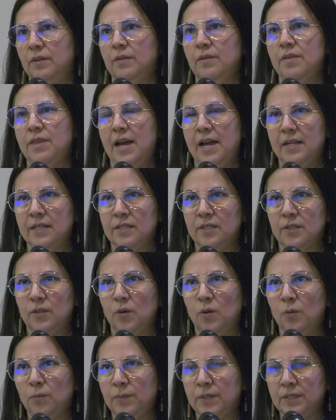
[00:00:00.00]
That's
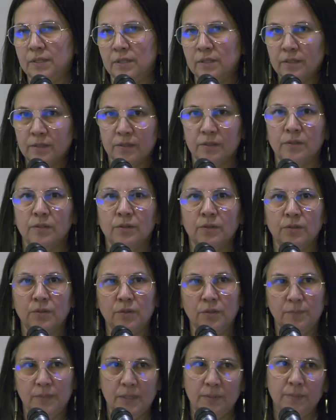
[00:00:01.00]
open
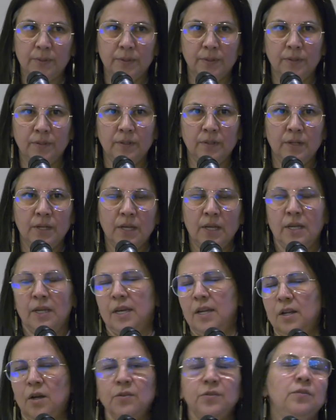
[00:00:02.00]
to people.
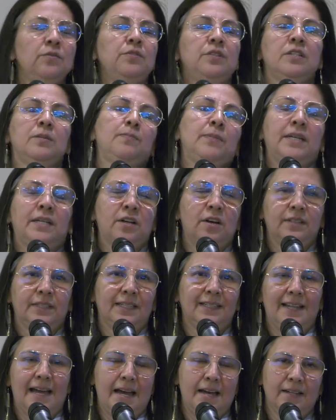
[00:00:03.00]
And also just being on the
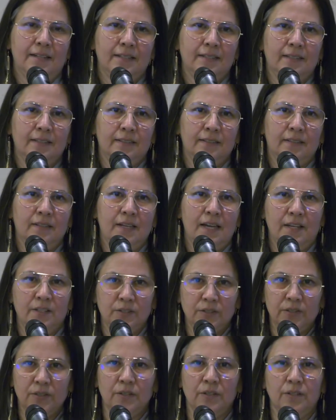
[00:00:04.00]
land. As
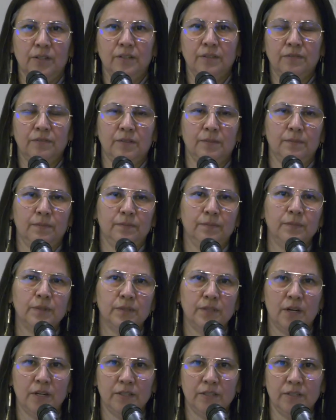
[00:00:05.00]
you heard from
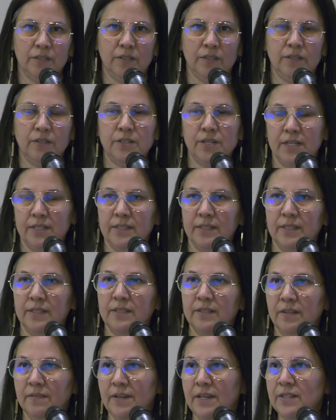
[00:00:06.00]
Dr. Jessie
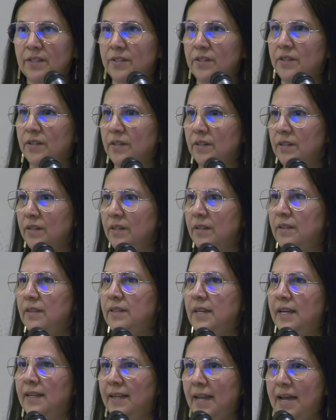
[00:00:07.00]
Sylvester,
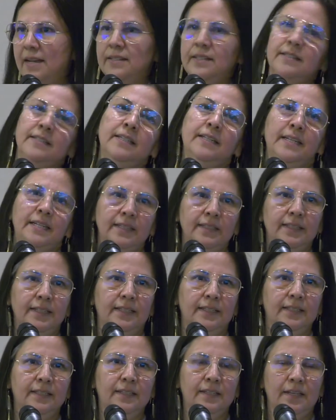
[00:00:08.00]
that land is
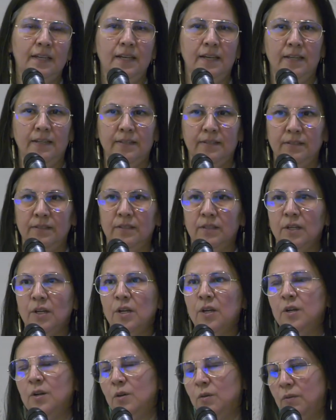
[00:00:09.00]
healing. And
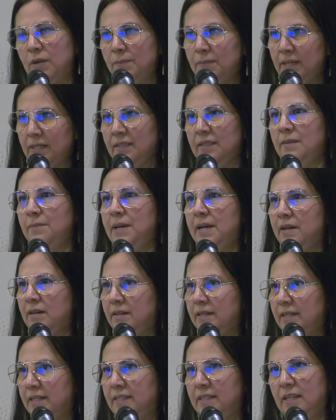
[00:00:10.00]
we pick the
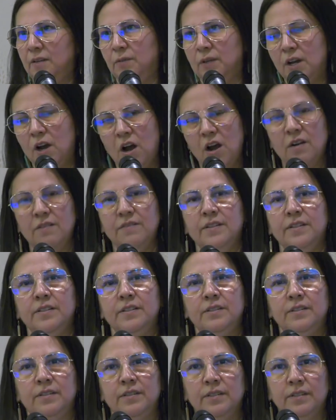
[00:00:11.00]
berries and we
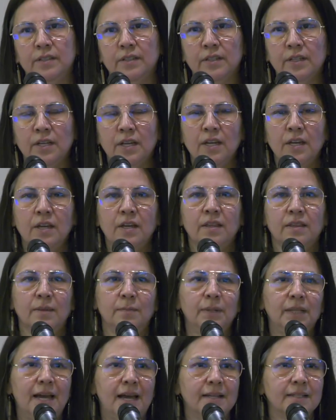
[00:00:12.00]
harvest the
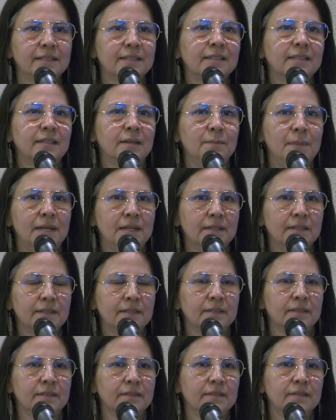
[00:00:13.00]
plants and the
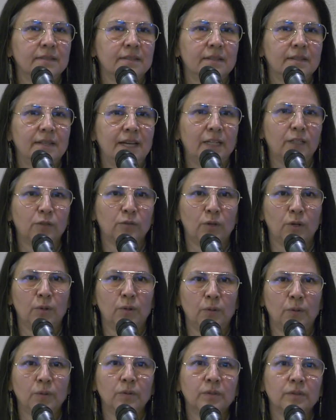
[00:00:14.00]
medicines that grow.